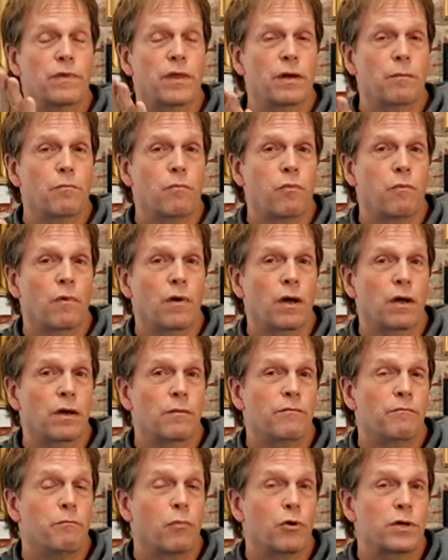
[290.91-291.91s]
The
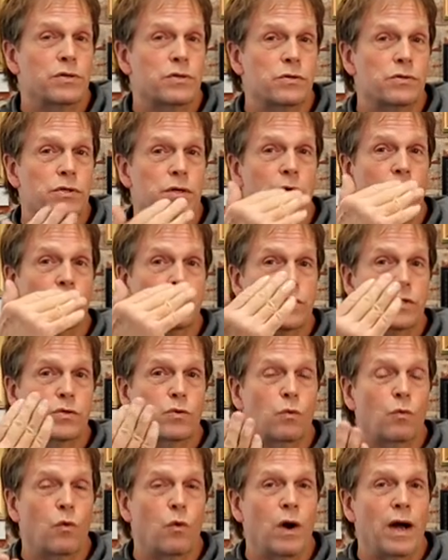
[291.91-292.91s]
uh, bristles don't
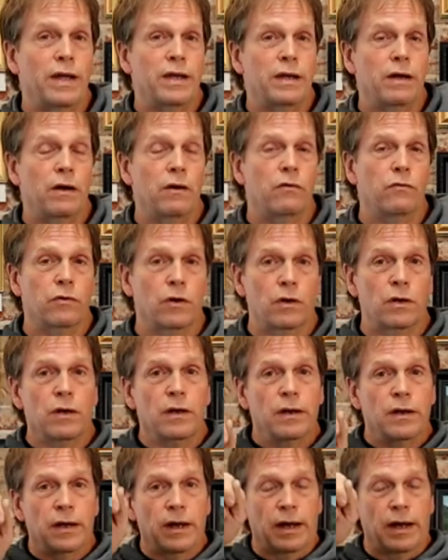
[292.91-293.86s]
sway over